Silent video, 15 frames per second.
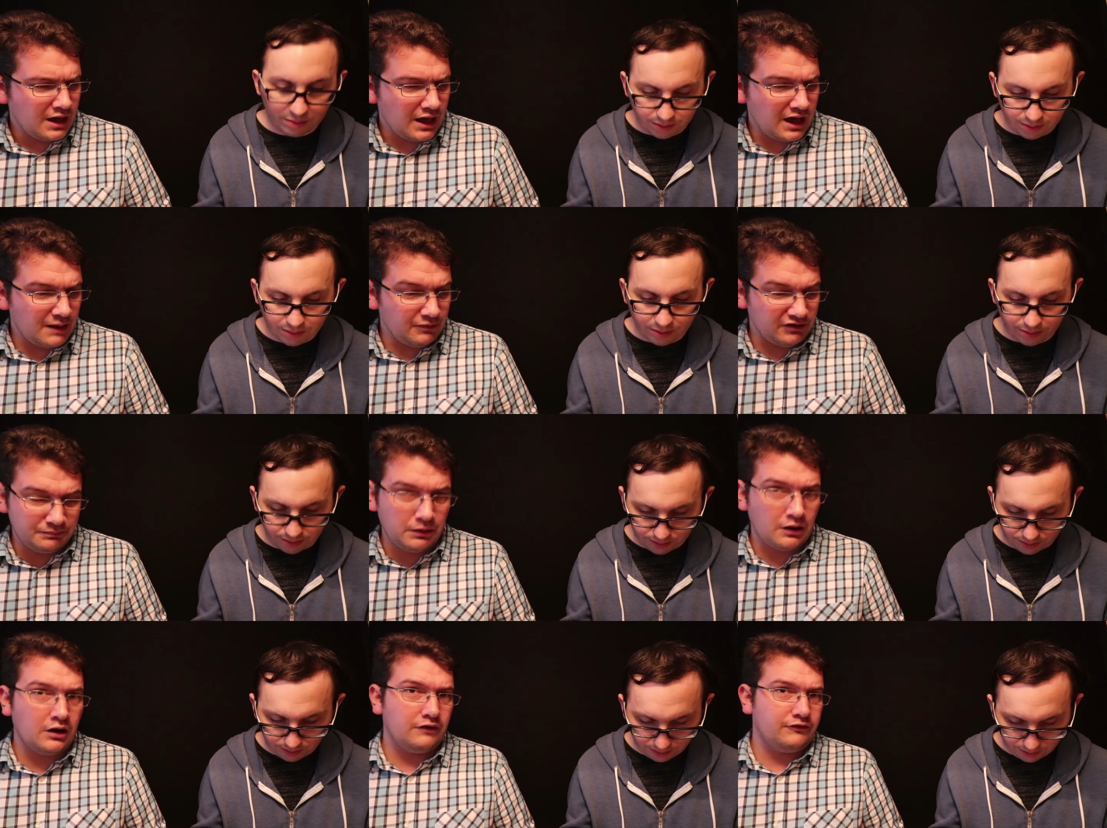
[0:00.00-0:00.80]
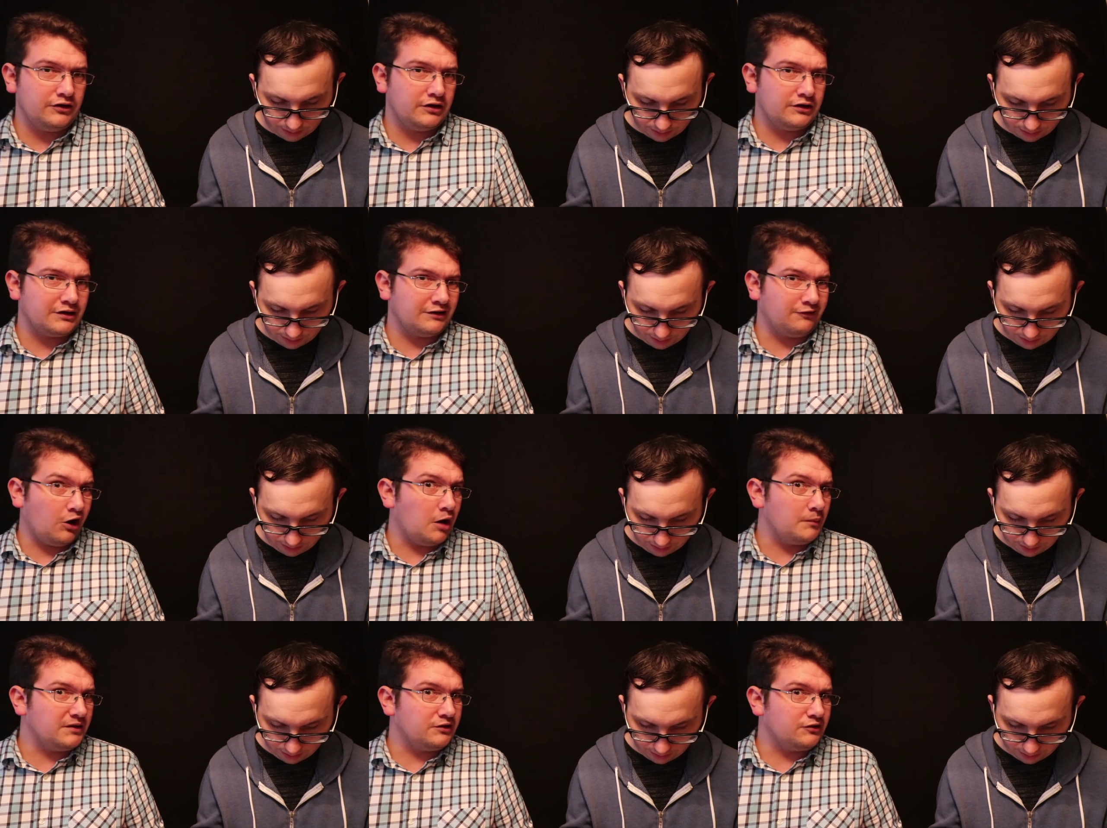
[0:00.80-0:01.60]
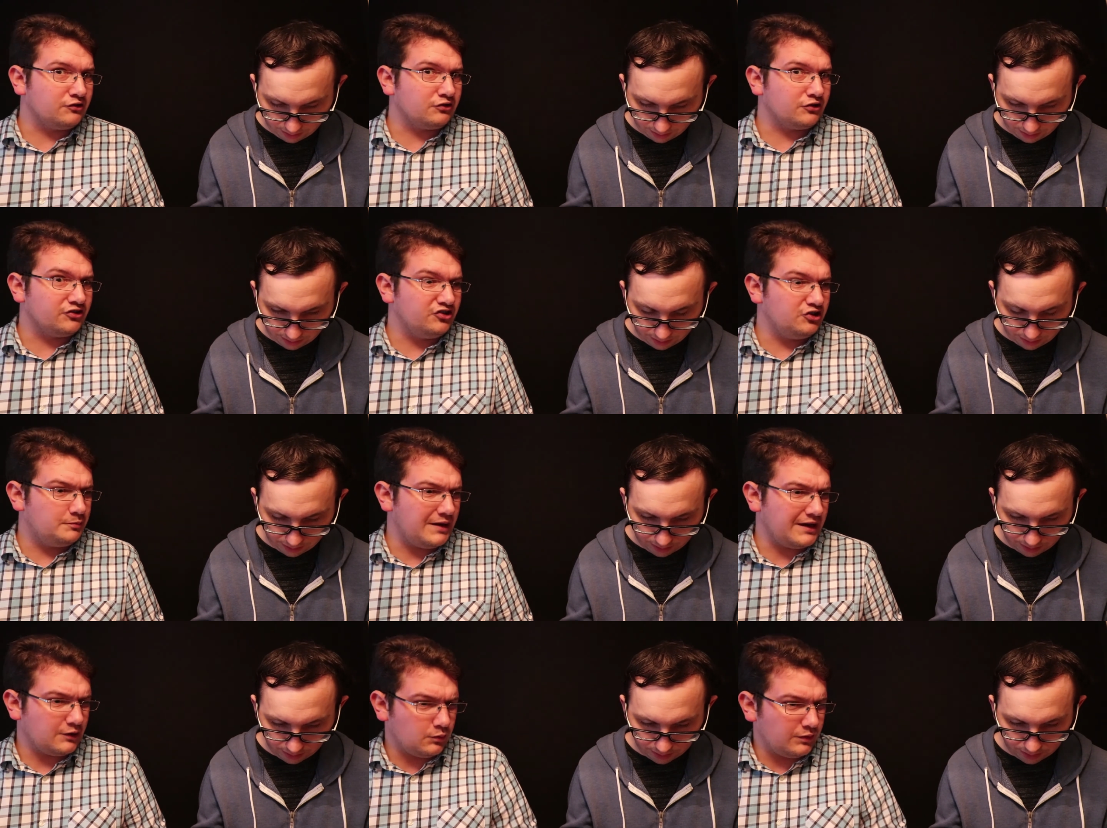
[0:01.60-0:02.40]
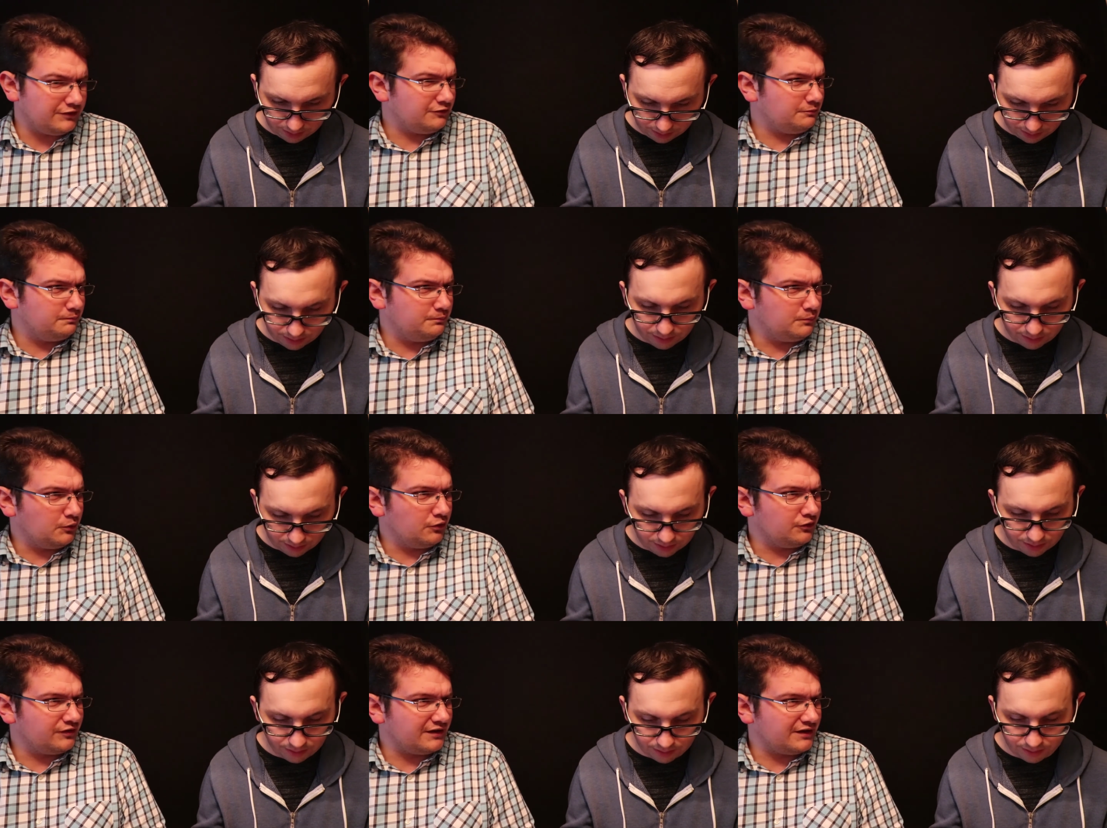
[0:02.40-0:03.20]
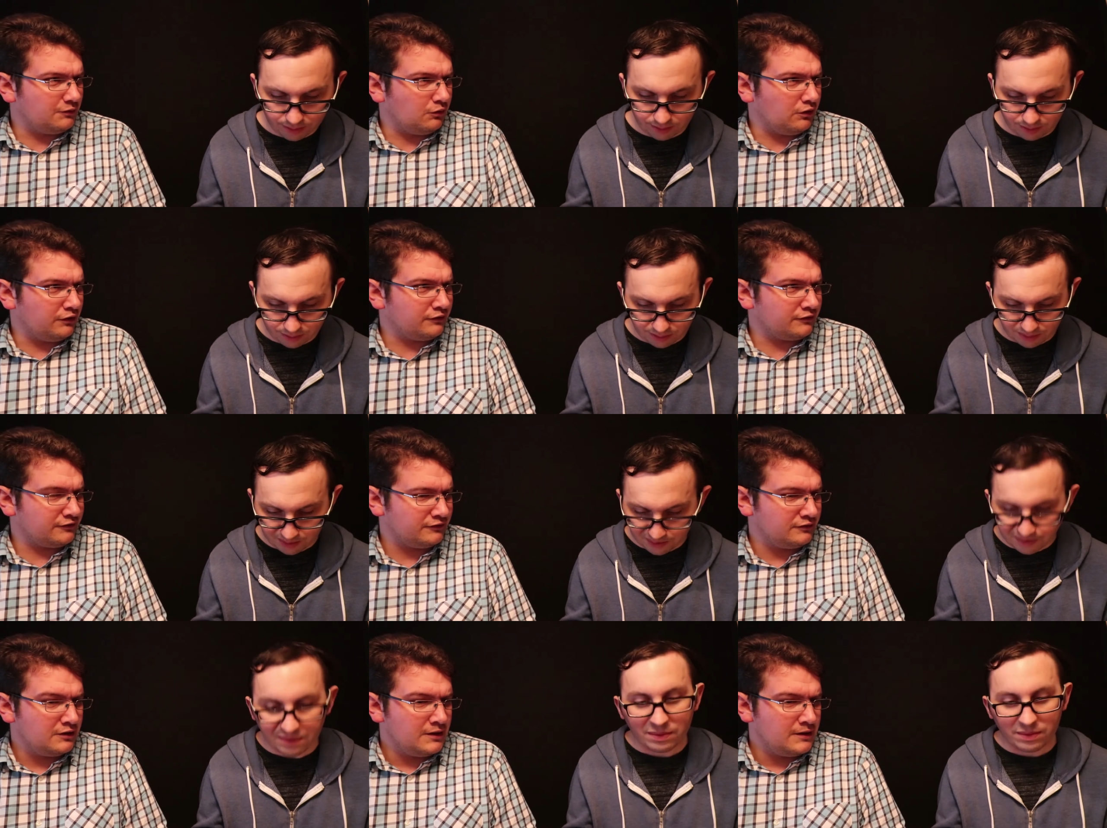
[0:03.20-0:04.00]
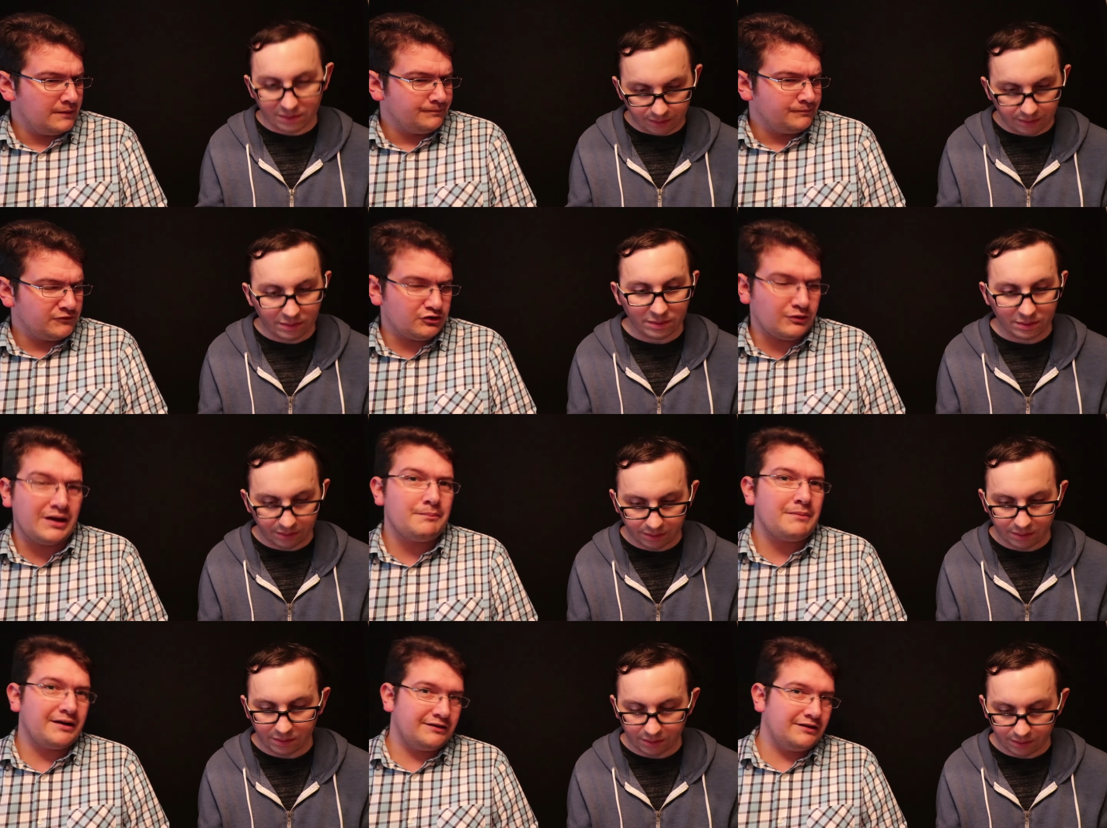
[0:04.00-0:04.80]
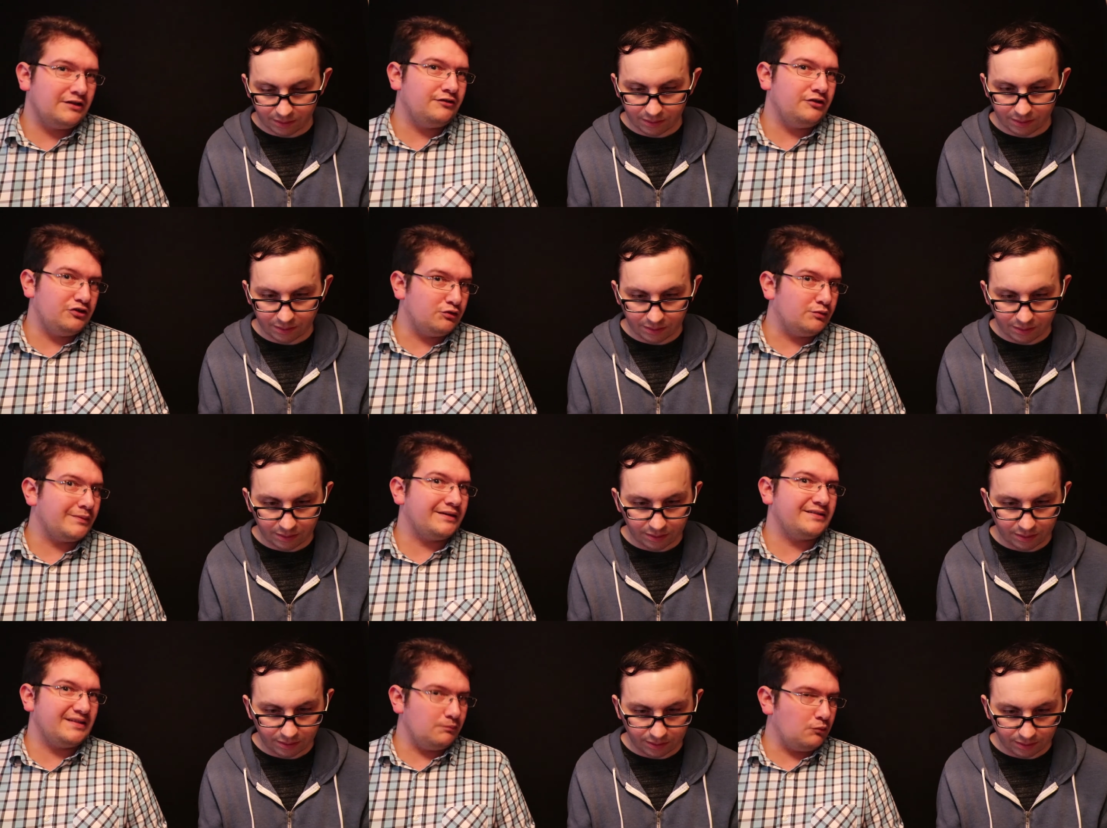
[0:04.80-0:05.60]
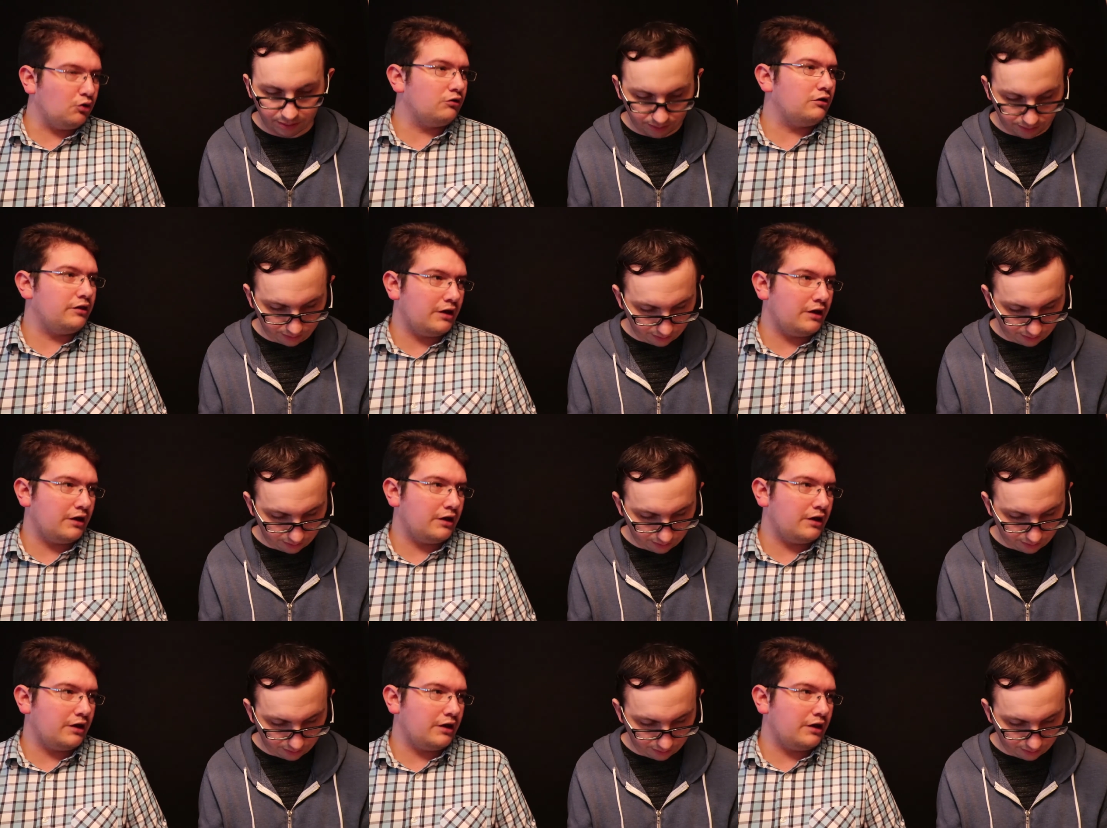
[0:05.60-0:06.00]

Speaker 1: Um, as part of your kind of army construction, you pick which board that you want. So I imagine in the future we might see more of